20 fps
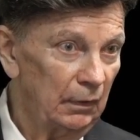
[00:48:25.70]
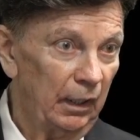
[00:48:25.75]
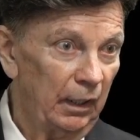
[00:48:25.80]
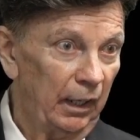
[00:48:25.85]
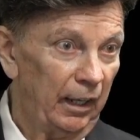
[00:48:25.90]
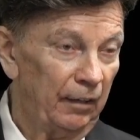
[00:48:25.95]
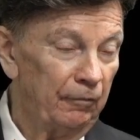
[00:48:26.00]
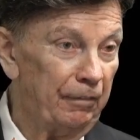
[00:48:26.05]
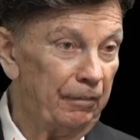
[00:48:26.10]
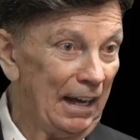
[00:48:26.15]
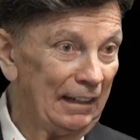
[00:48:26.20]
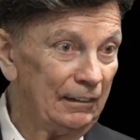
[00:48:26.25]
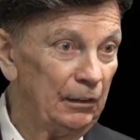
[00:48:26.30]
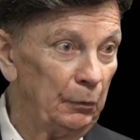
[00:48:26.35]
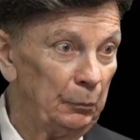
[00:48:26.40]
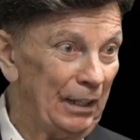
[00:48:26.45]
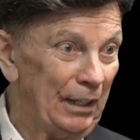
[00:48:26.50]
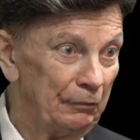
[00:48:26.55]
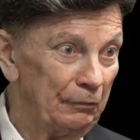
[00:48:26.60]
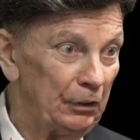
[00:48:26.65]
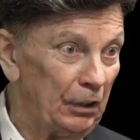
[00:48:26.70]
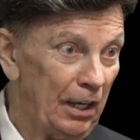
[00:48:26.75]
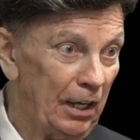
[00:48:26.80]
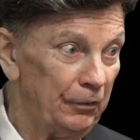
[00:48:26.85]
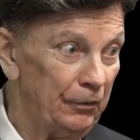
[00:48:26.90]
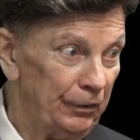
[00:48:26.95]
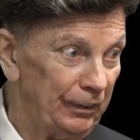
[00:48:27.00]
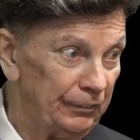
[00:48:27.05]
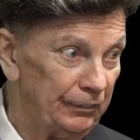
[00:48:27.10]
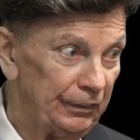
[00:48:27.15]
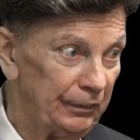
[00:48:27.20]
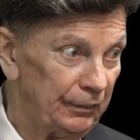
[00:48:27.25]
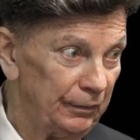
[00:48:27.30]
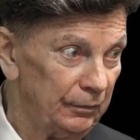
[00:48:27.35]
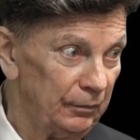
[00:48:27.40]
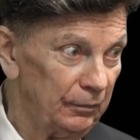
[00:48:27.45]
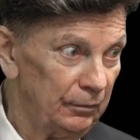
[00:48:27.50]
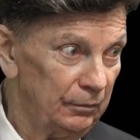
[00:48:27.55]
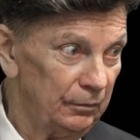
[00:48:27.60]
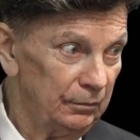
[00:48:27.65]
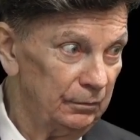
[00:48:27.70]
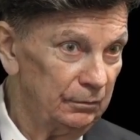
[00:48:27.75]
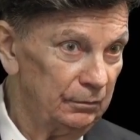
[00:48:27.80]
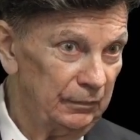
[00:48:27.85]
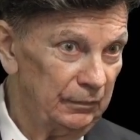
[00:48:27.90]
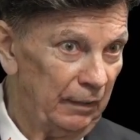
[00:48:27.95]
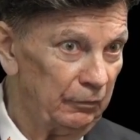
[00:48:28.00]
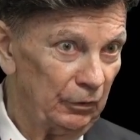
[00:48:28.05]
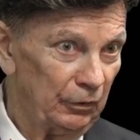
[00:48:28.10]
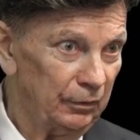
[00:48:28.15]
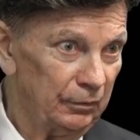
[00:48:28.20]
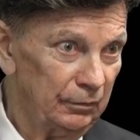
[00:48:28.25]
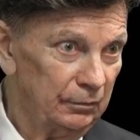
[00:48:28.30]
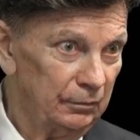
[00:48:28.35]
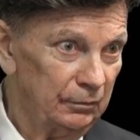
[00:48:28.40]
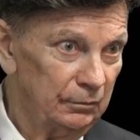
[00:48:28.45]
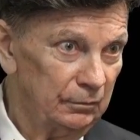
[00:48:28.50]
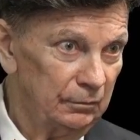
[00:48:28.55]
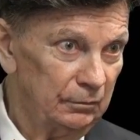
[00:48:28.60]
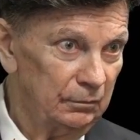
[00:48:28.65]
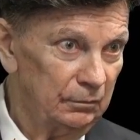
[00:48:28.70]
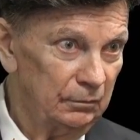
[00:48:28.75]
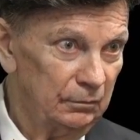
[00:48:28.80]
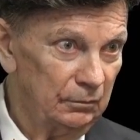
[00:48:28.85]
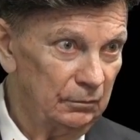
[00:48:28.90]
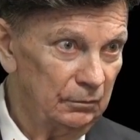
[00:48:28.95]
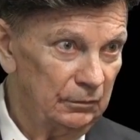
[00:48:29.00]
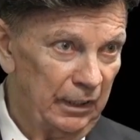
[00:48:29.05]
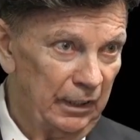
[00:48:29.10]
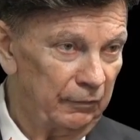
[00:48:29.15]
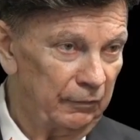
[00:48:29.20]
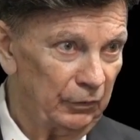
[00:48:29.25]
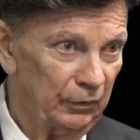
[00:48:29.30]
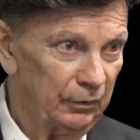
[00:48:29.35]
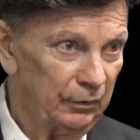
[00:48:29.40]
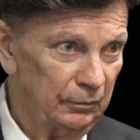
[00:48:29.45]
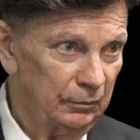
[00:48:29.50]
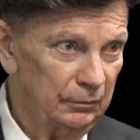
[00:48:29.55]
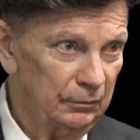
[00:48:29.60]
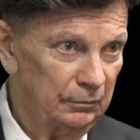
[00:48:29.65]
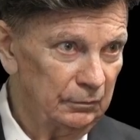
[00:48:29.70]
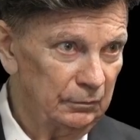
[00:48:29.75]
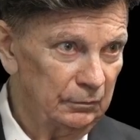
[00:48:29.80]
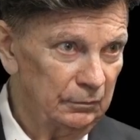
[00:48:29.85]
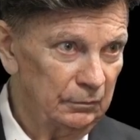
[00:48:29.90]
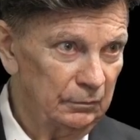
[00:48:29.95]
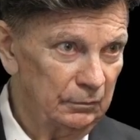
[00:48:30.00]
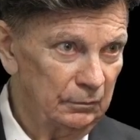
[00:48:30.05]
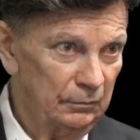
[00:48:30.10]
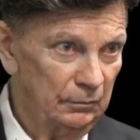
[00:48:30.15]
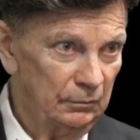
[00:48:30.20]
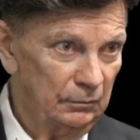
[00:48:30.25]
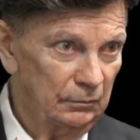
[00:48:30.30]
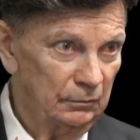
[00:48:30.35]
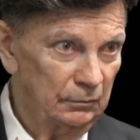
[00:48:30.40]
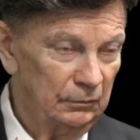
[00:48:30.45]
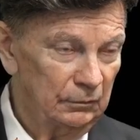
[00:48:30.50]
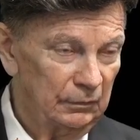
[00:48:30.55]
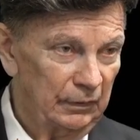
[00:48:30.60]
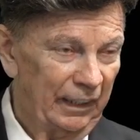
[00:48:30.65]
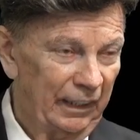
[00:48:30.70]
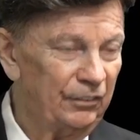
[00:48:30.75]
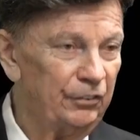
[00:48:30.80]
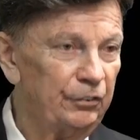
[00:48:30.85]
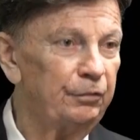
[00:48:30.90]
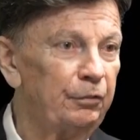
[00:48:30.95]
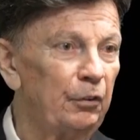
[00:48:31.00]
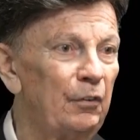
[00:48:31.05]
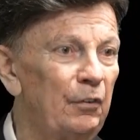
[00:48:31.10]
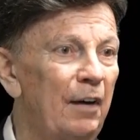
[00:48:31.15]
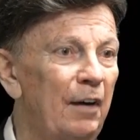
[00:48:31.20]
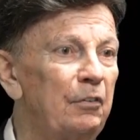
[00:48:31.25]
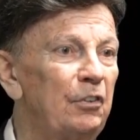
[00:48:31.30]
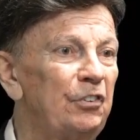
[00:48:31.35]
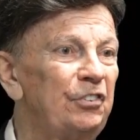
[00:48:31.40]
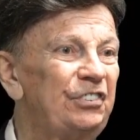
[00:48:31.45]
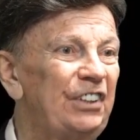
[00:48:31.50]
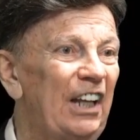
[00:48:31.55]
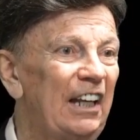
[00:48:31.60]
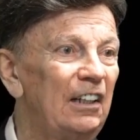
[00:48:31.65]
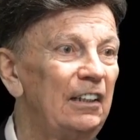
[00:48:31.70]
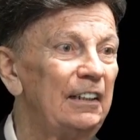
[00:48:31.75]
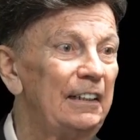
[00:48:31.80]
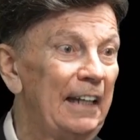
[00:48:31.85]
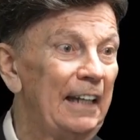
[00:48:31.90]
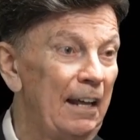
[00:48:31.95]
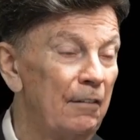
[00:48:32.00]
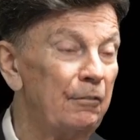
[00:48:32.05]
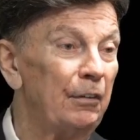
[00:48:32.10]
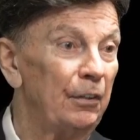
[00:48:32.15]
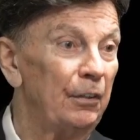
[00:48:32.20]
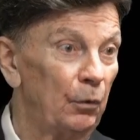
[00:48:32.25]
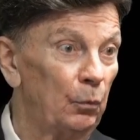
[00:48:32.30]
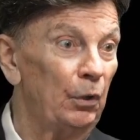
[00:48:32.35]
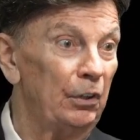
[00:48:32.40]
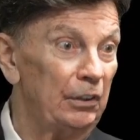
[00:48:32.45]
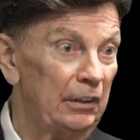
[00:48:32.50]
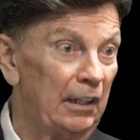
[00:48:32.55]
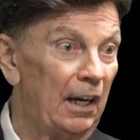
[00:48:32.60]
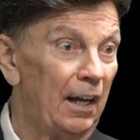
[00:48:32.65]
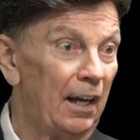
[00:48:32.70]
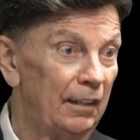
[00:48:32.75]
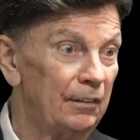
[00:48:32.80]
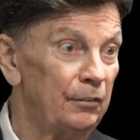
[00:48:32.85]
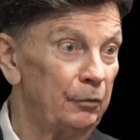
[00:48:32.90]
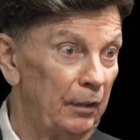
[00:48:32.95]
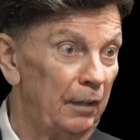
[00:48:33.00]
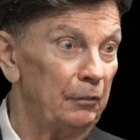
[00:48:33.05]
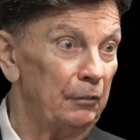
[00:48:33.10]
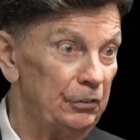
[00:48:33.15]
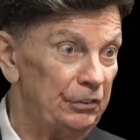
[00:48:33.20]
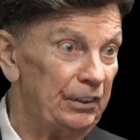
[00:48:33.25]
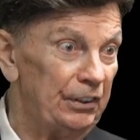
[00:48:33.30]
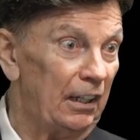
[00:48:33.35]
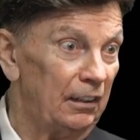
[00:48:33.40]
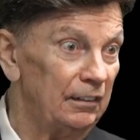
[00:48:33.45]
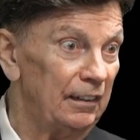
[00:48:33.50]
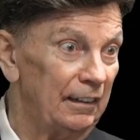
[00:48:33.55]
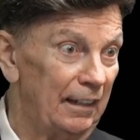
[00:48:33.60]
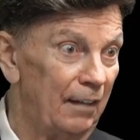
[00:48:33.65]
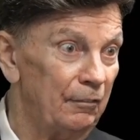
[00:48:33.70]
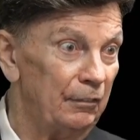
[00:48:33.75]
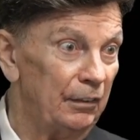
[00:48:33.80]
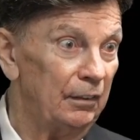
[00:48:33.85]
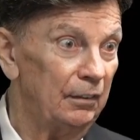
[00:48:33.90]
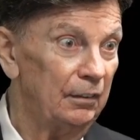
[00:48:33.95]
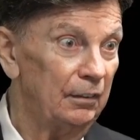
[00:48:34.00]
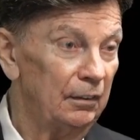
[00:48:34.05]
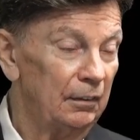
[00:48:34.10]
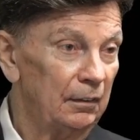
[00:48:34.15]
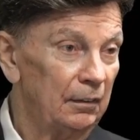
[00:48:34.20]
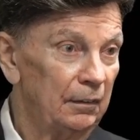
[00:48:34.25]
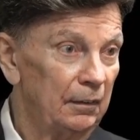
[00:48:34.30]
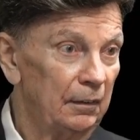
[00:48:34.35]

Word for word: In fact, He will never contradict it. Never. Never. It's forever settled in heaven. The Word of God is forever settled in heaven.